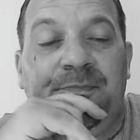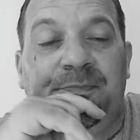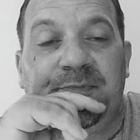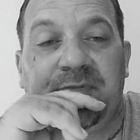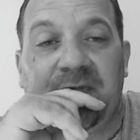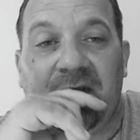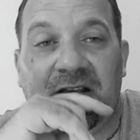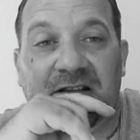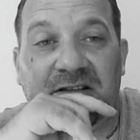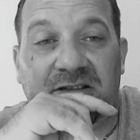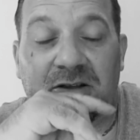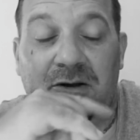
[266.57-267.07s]

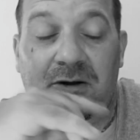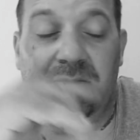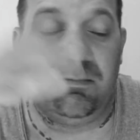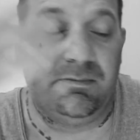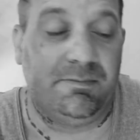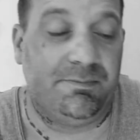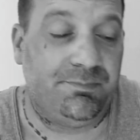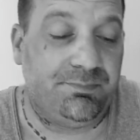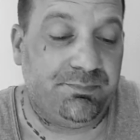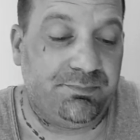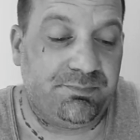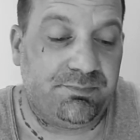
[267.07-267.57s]
And so,
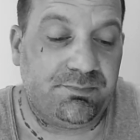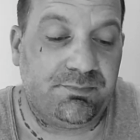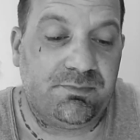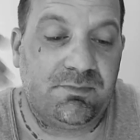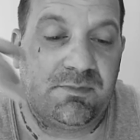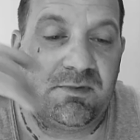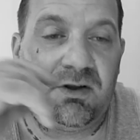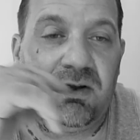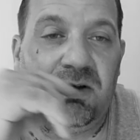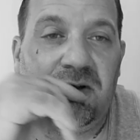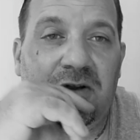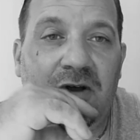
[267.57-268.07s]

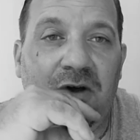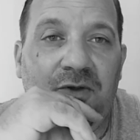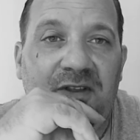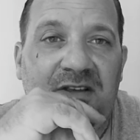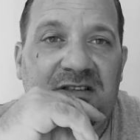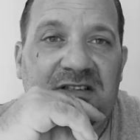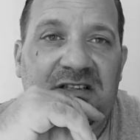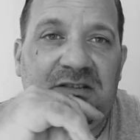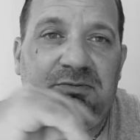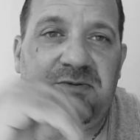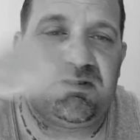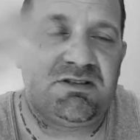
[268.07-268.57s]
this
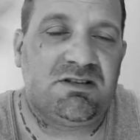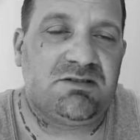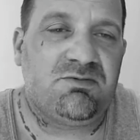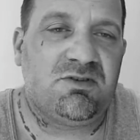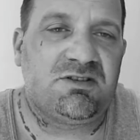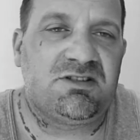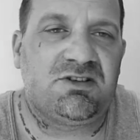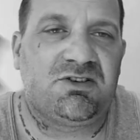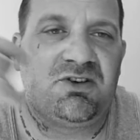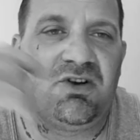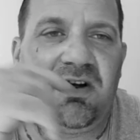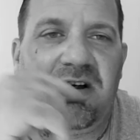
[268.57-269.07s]
is what's
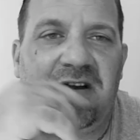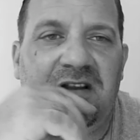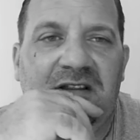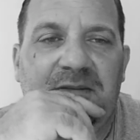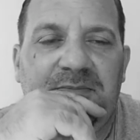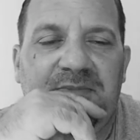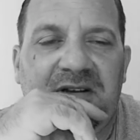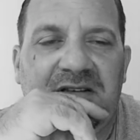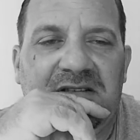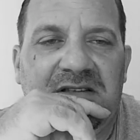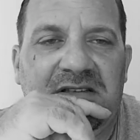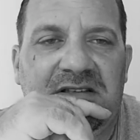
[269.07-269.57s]
occurring in the
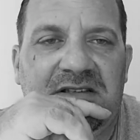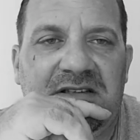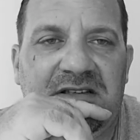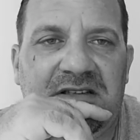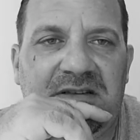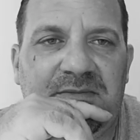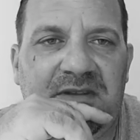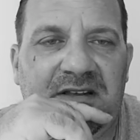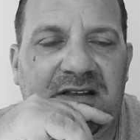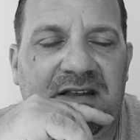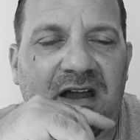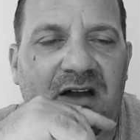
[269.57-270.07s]
prison
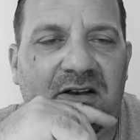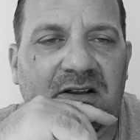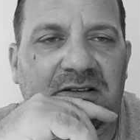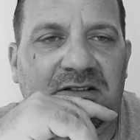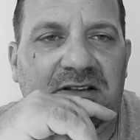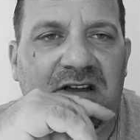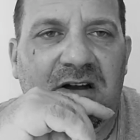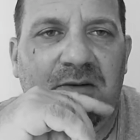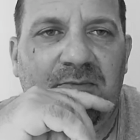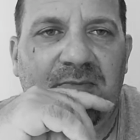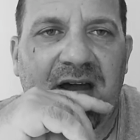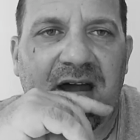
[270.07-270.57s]
system, the county
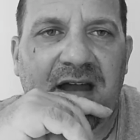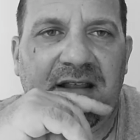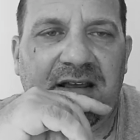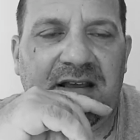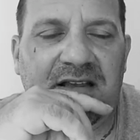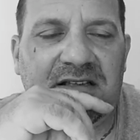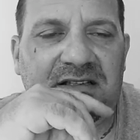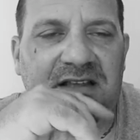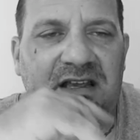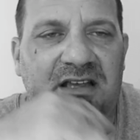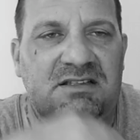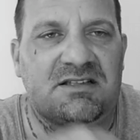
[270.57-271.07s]
jail, man,
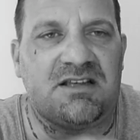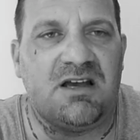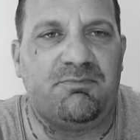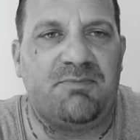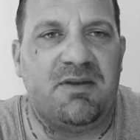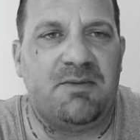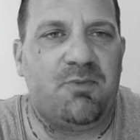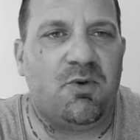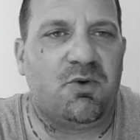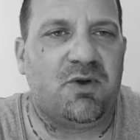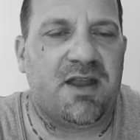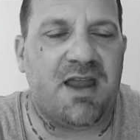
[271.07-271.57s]
is that some
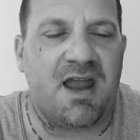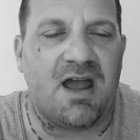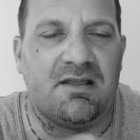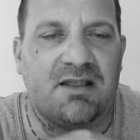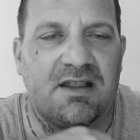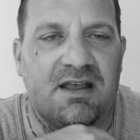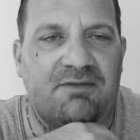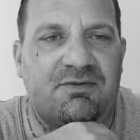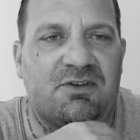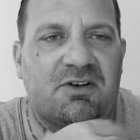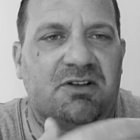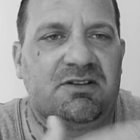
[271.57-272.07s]
people can't
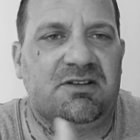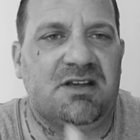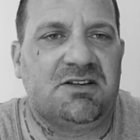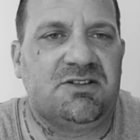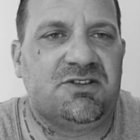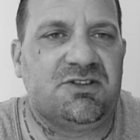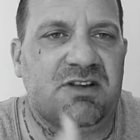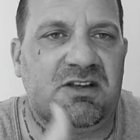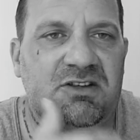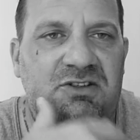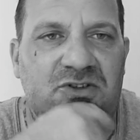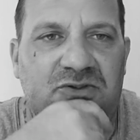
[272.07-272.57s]
leave their
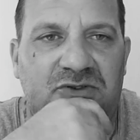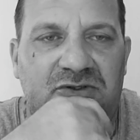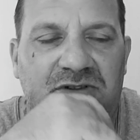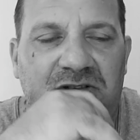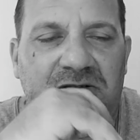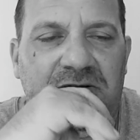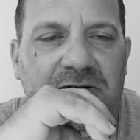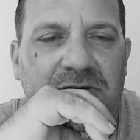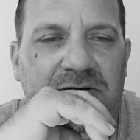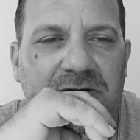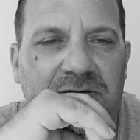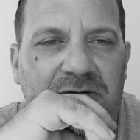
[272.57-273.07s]
addiction issues.
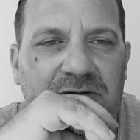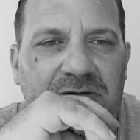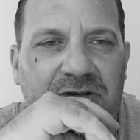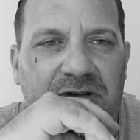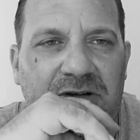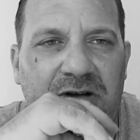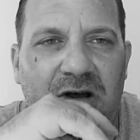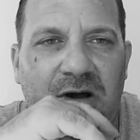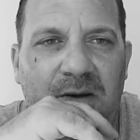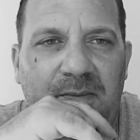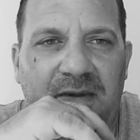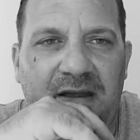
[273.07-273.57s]
You
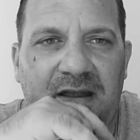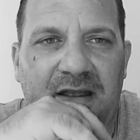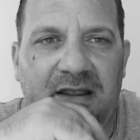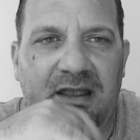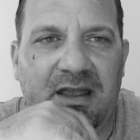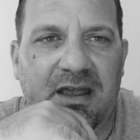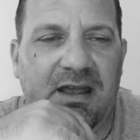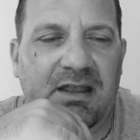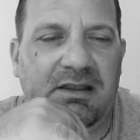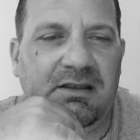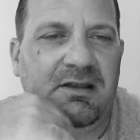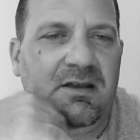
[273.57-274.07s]
know what I mean?
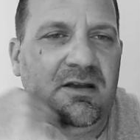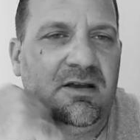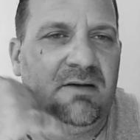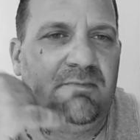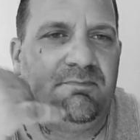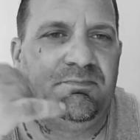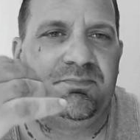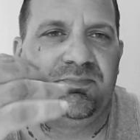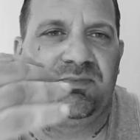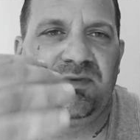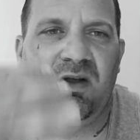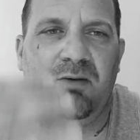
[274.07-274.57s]
And
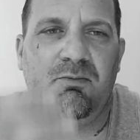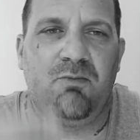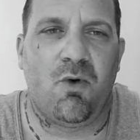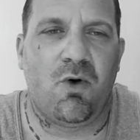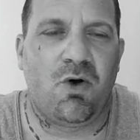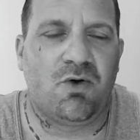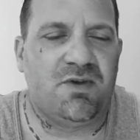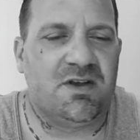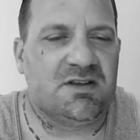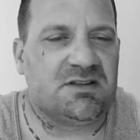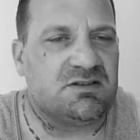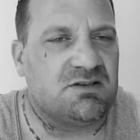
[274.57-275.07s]
the more
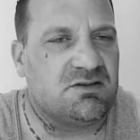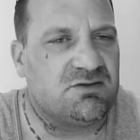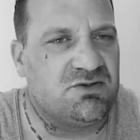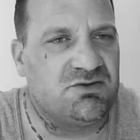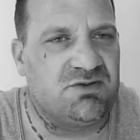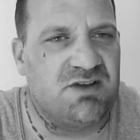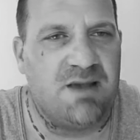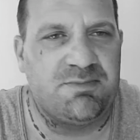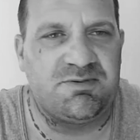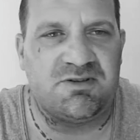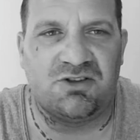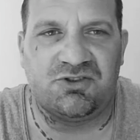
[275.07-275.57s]
this
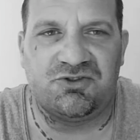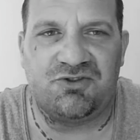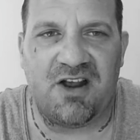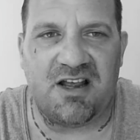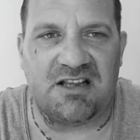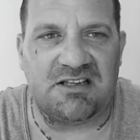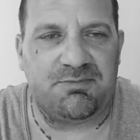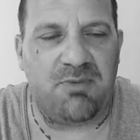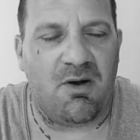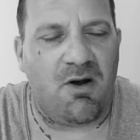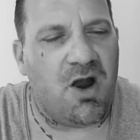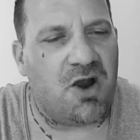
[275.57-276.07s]
keeps on
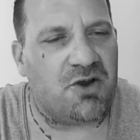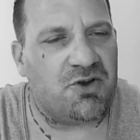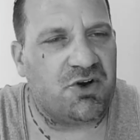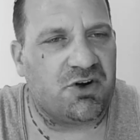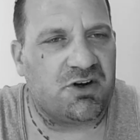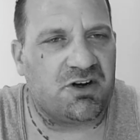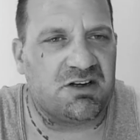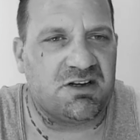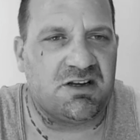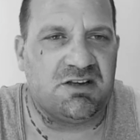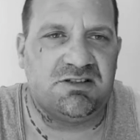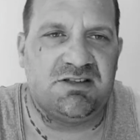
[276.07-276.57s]
transpiring, you're
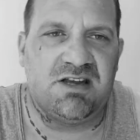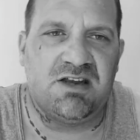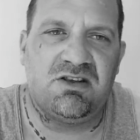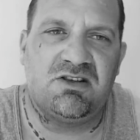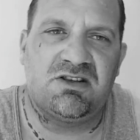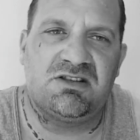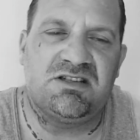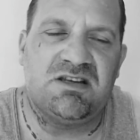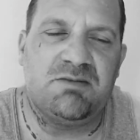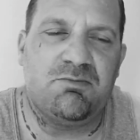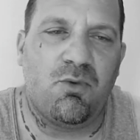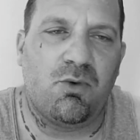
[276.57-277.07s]
going to continue to
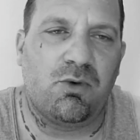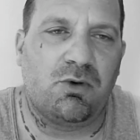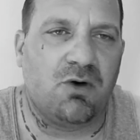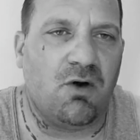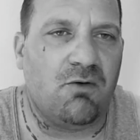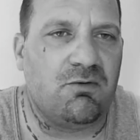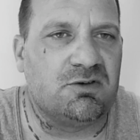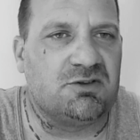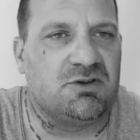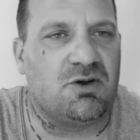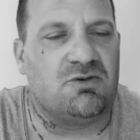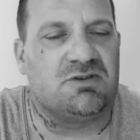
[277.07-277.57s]
see more
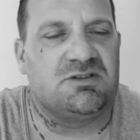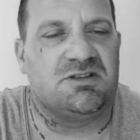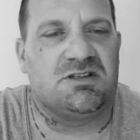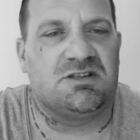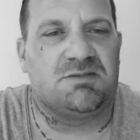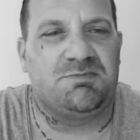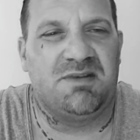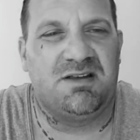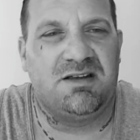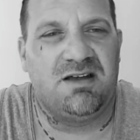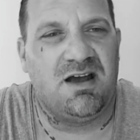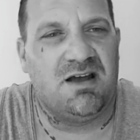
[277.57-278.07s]
overdoses
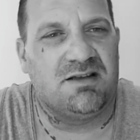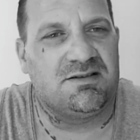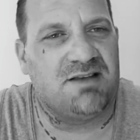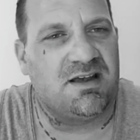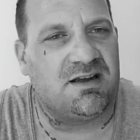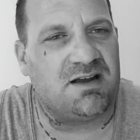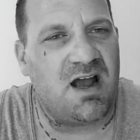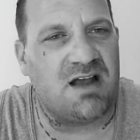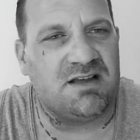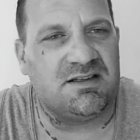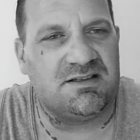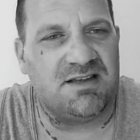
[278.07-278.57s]
because, like
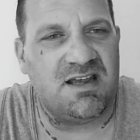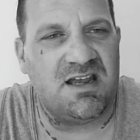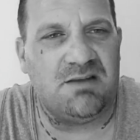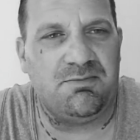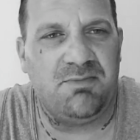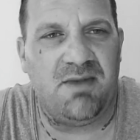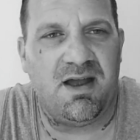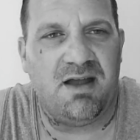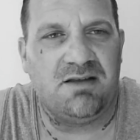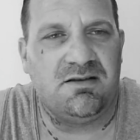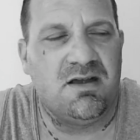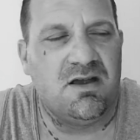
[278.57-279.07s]
I said,
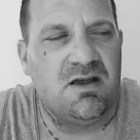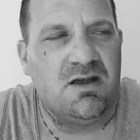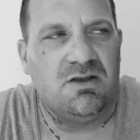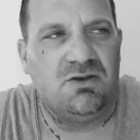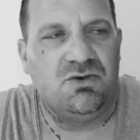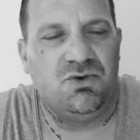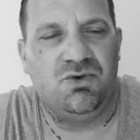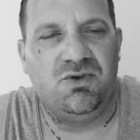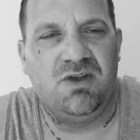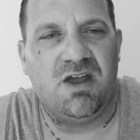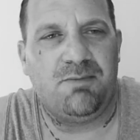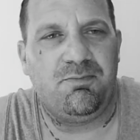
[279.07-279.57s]
man,
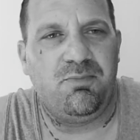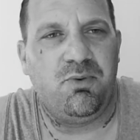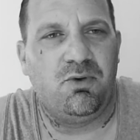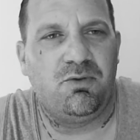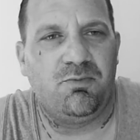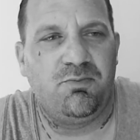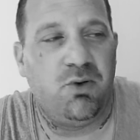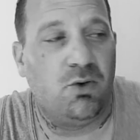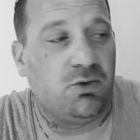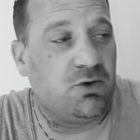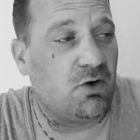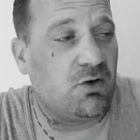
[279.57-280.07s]
you get
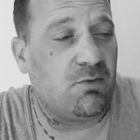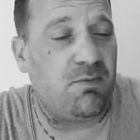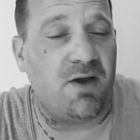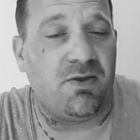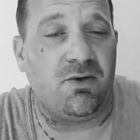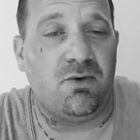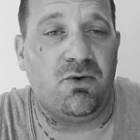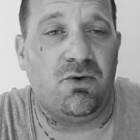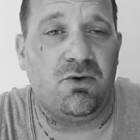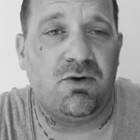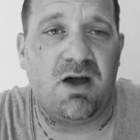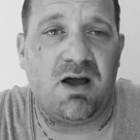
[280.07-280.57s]
pulled over by the
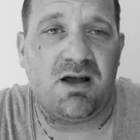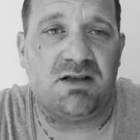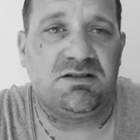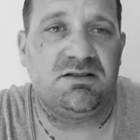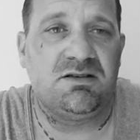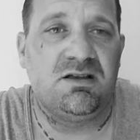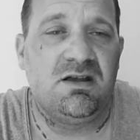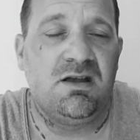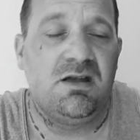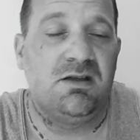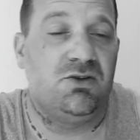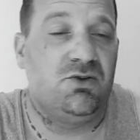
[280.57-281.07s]
Hudas,
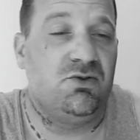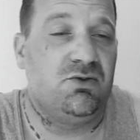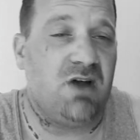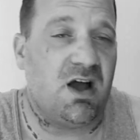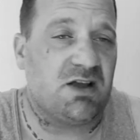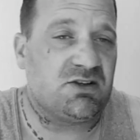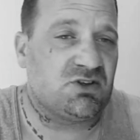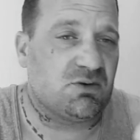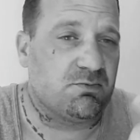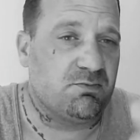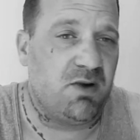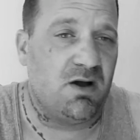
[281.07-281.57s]
you got
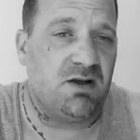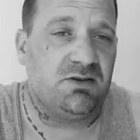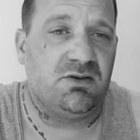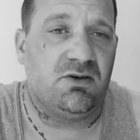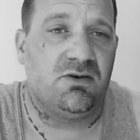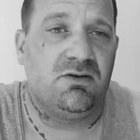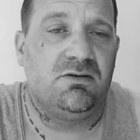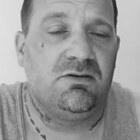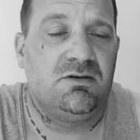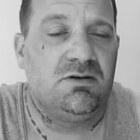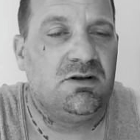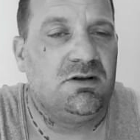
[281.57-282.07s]
your
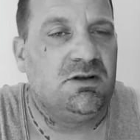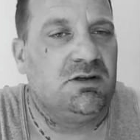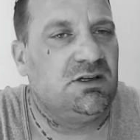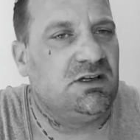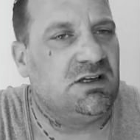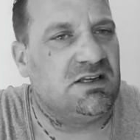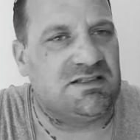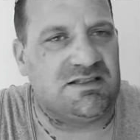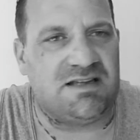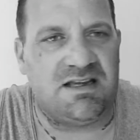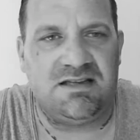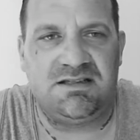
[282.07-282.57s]
bundle,
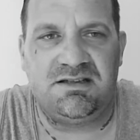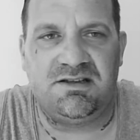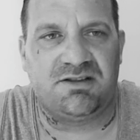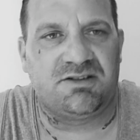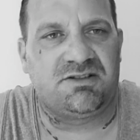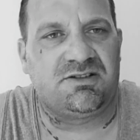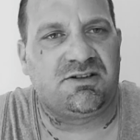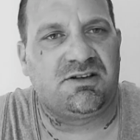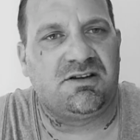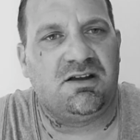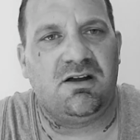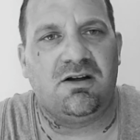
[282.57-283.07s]
it's easy to
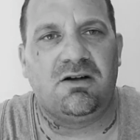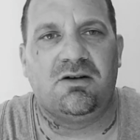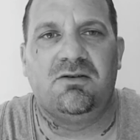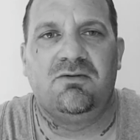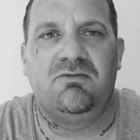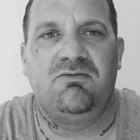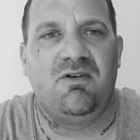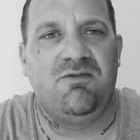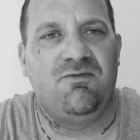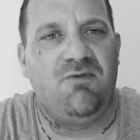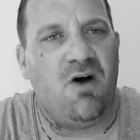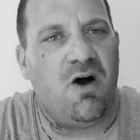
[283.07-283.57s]
secure.
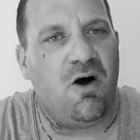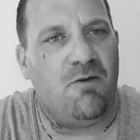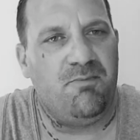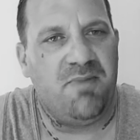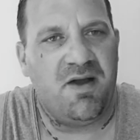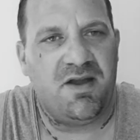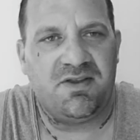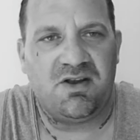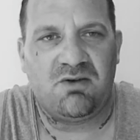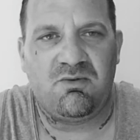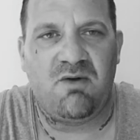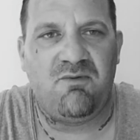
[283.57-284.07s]
We've all been
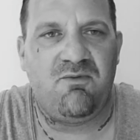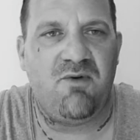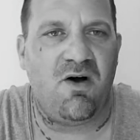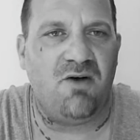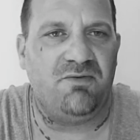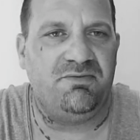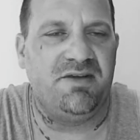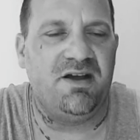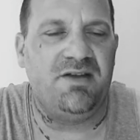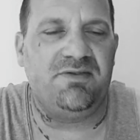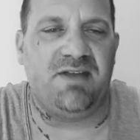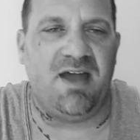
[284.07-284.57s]
there. We've all
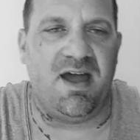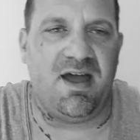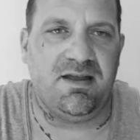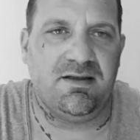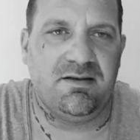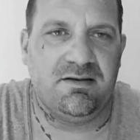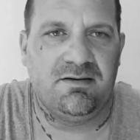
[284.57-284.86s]
done that.